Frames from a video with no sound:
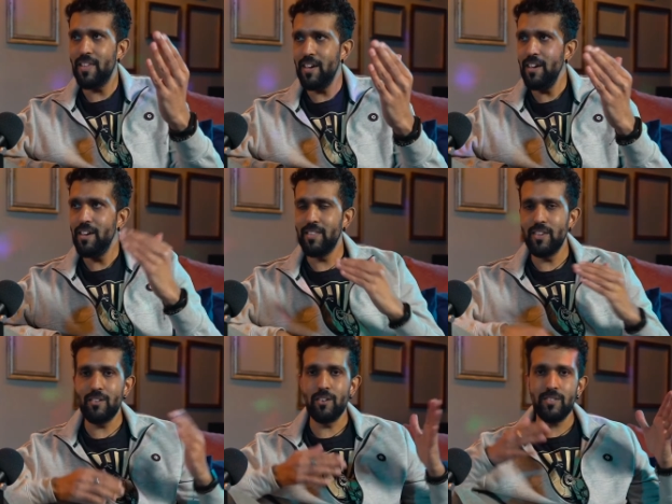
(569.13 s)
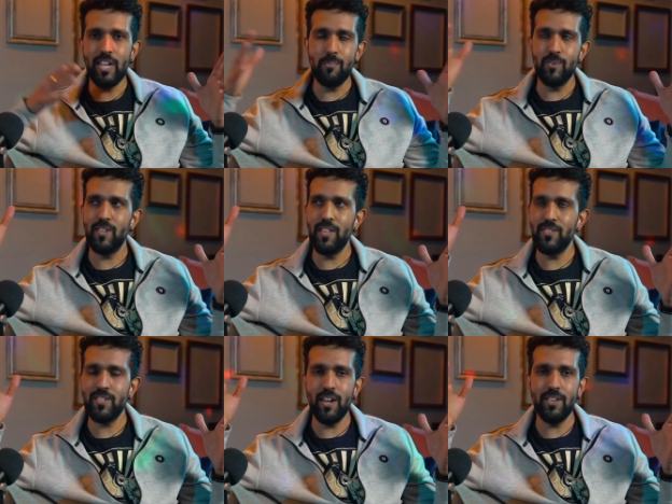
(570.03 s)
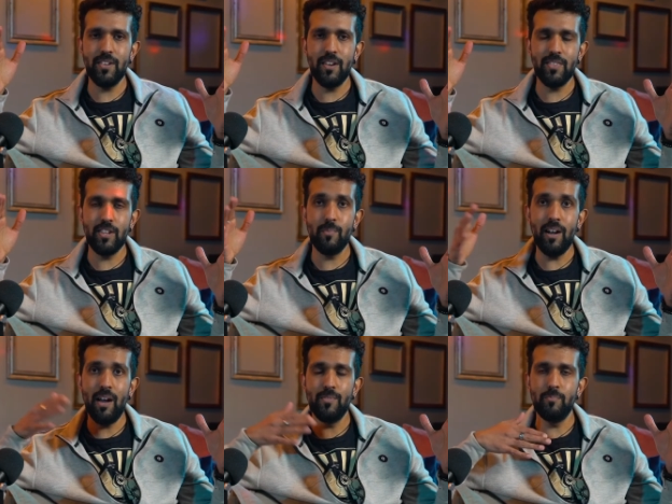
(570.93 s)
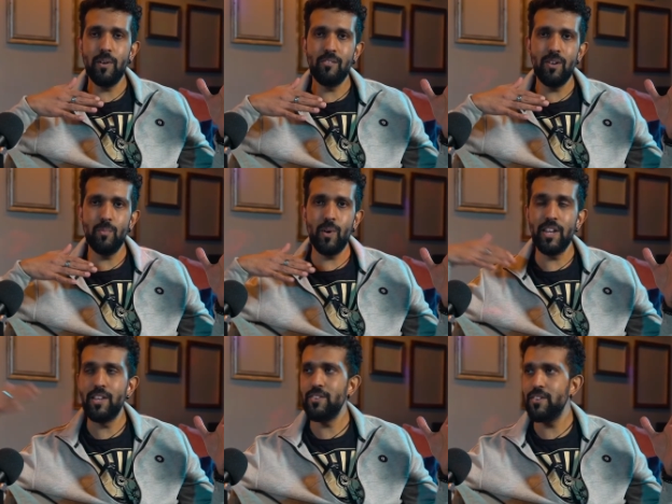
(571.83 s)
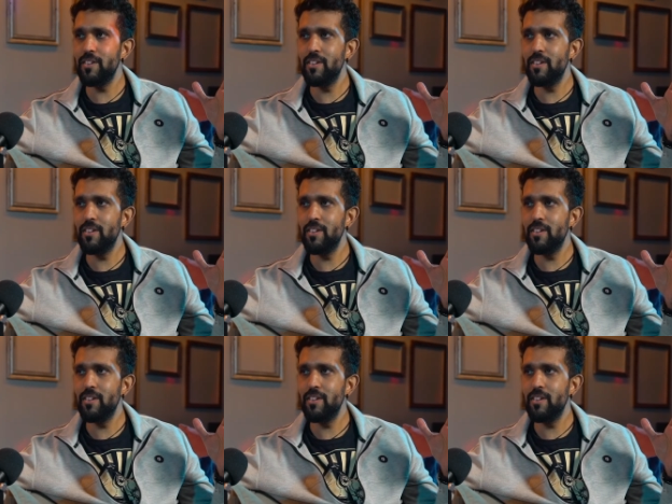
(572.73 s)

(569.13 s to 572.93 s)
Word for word: there, and then you've got tables on either side, and then you might have the bar at one end,